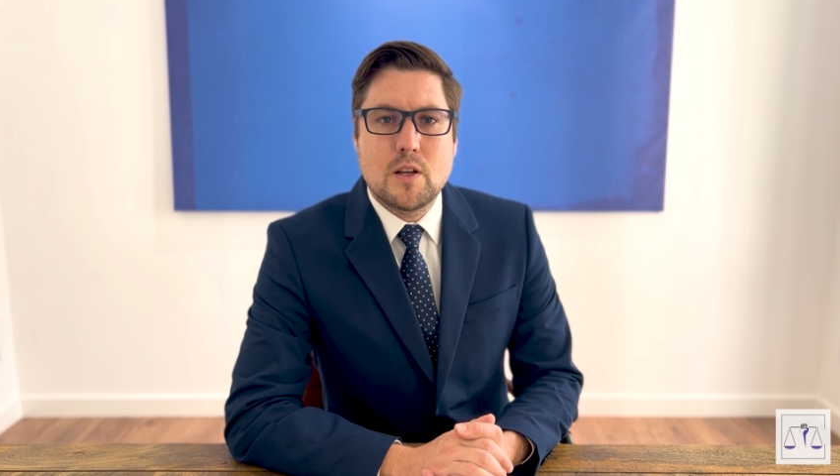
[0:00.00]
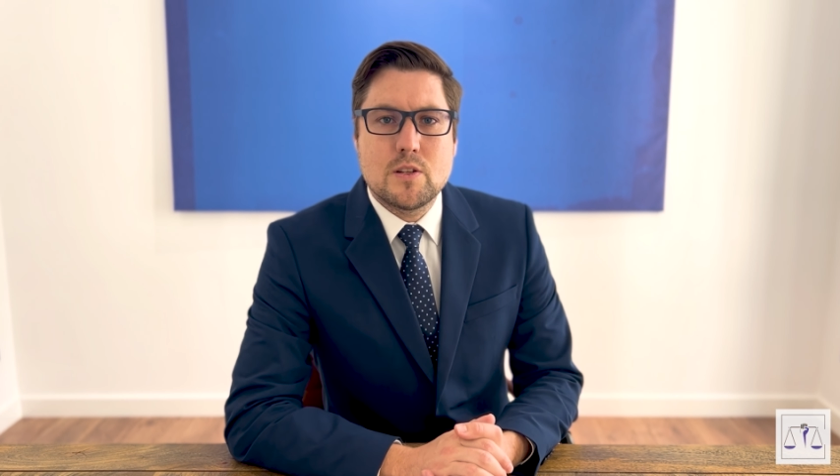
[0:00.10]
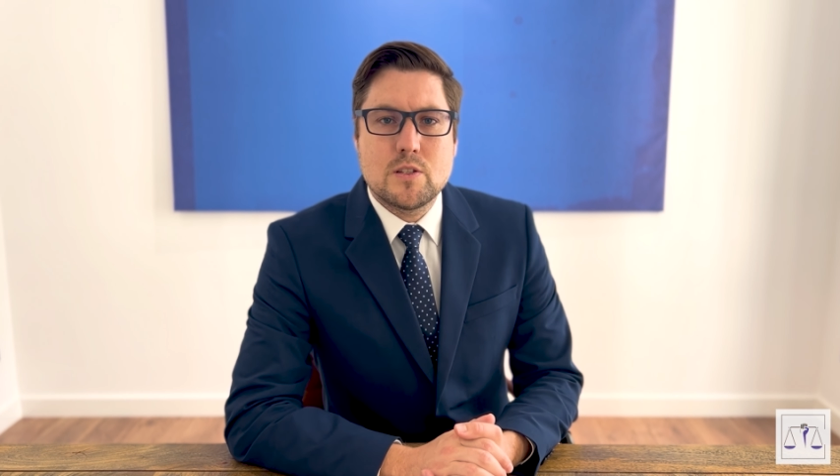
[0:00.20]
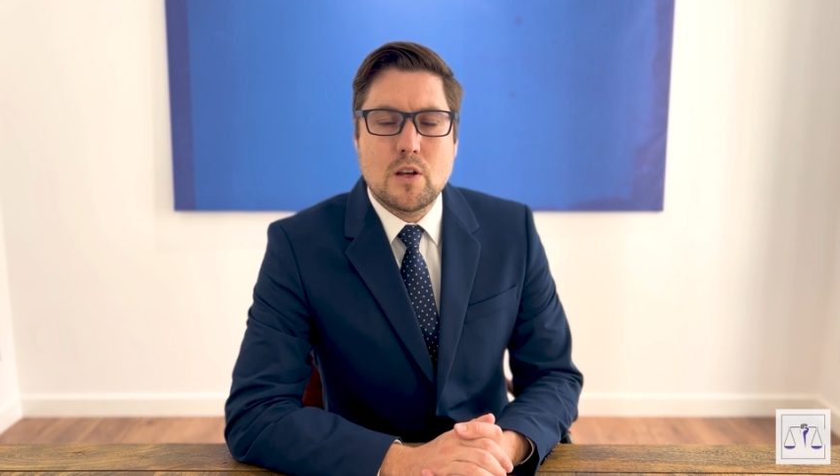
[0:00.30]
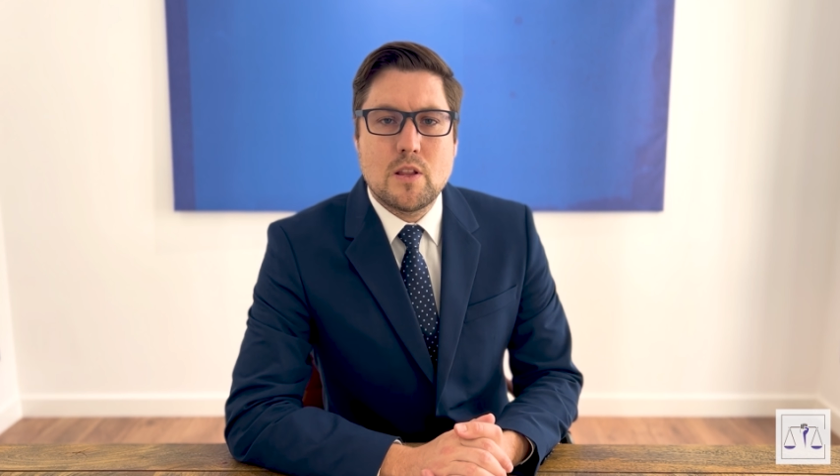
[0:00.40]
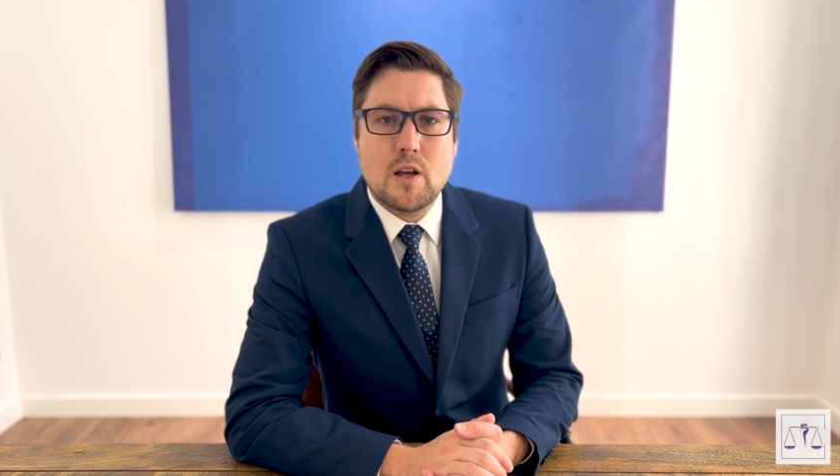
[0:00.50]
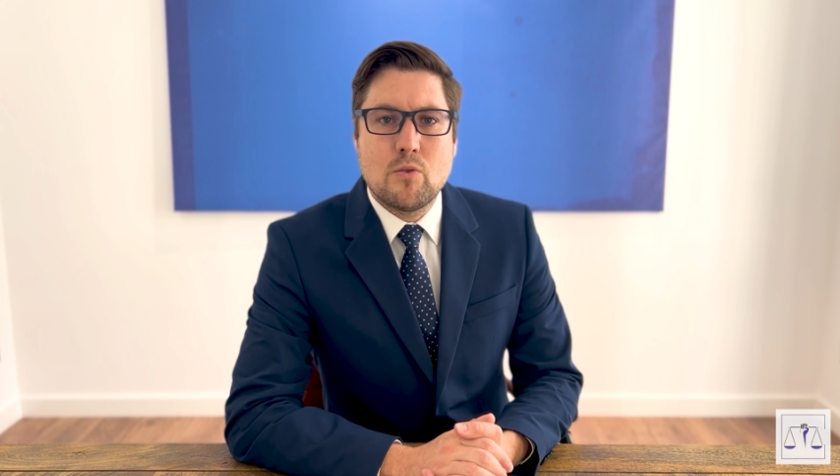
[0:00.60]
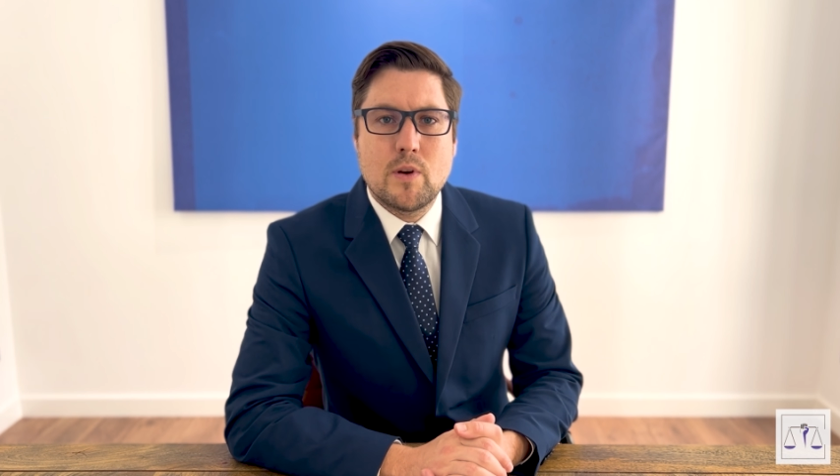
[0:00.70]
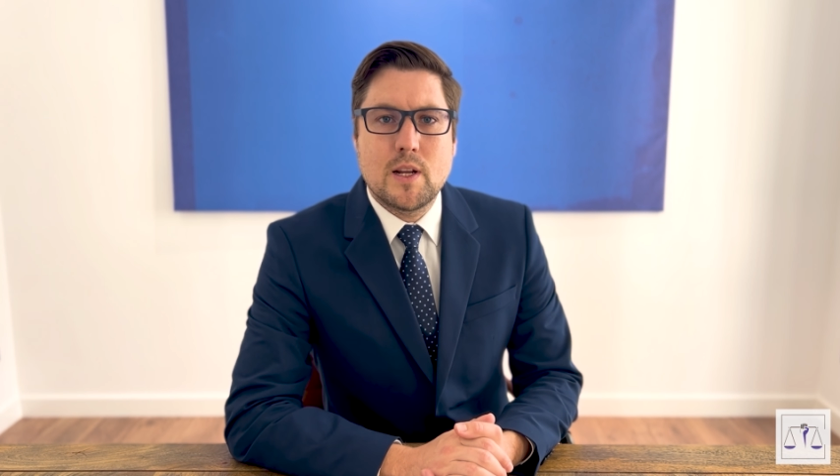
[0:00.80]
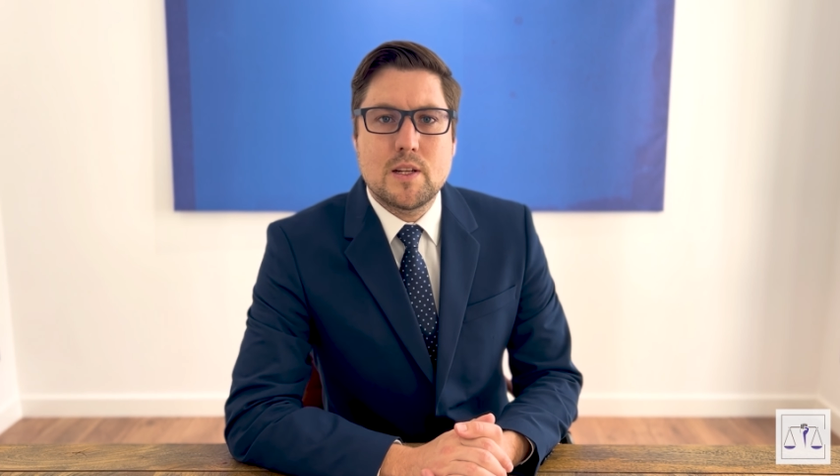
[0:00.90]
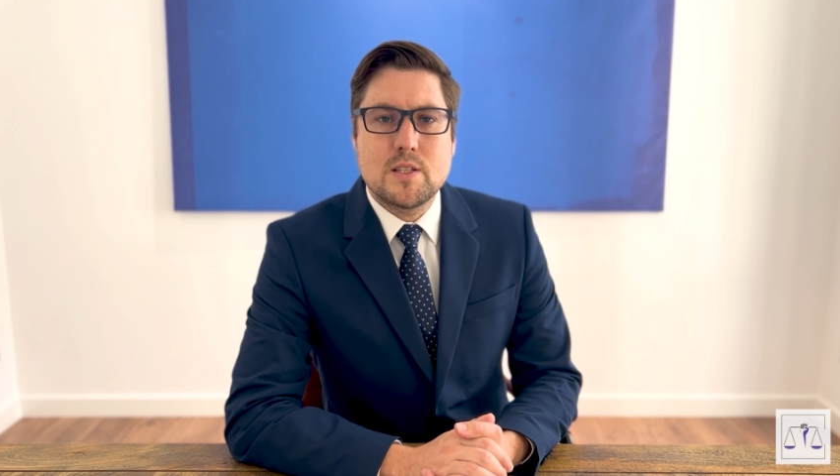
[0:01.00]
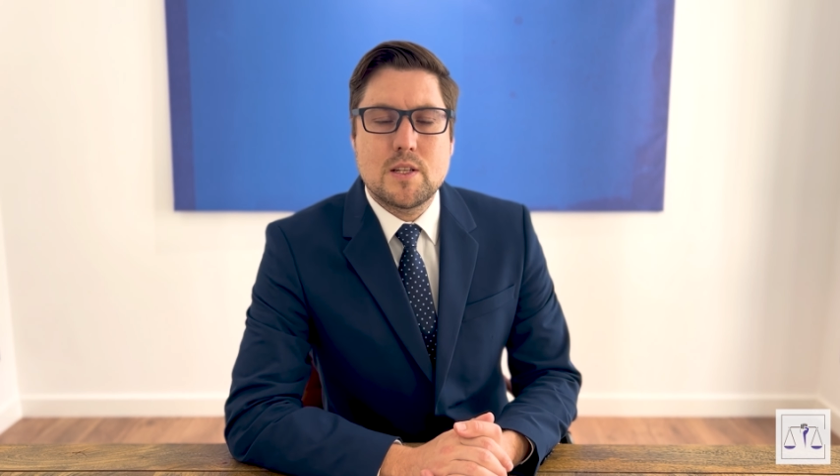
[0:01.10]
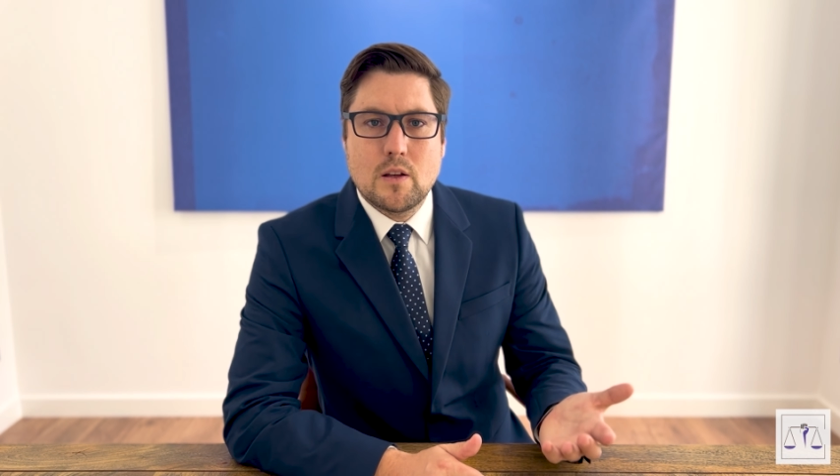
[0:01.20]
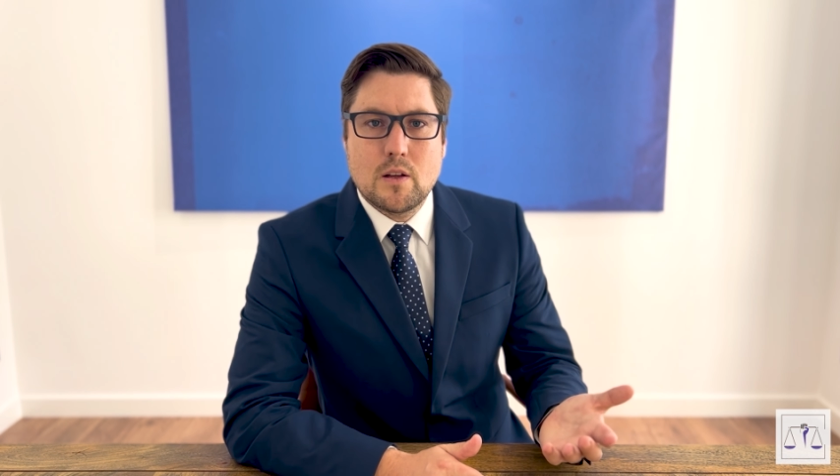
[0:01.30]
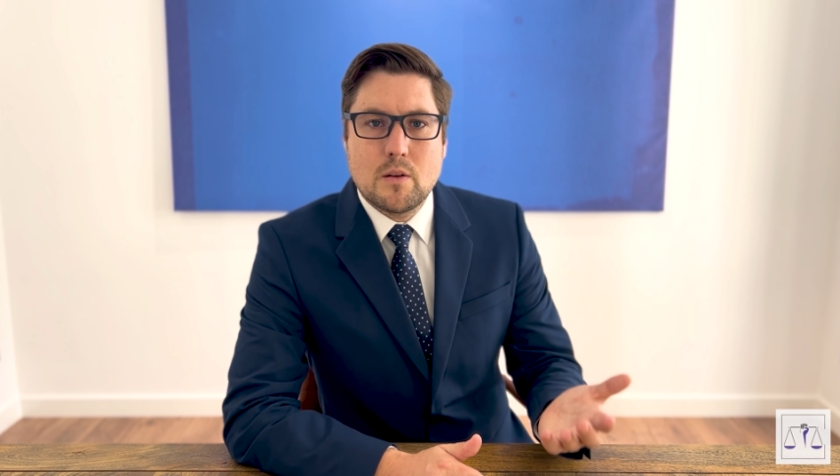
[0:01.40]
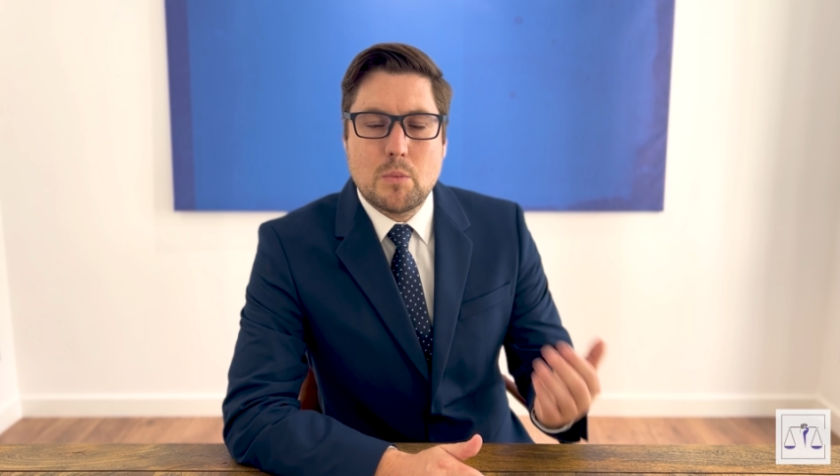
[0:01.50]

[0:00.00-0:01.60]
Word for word: so that a realistic